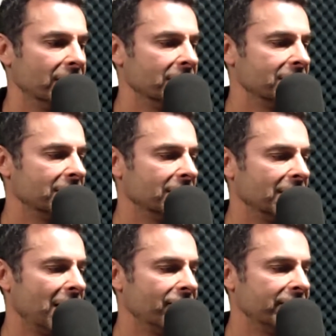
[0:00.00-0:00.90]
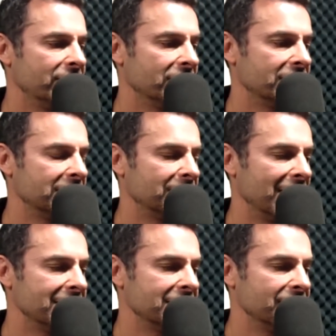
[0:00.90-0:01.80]
Does it allow me to
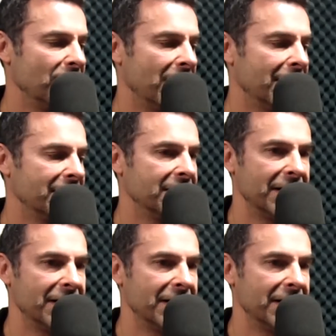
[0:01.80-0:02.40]
express my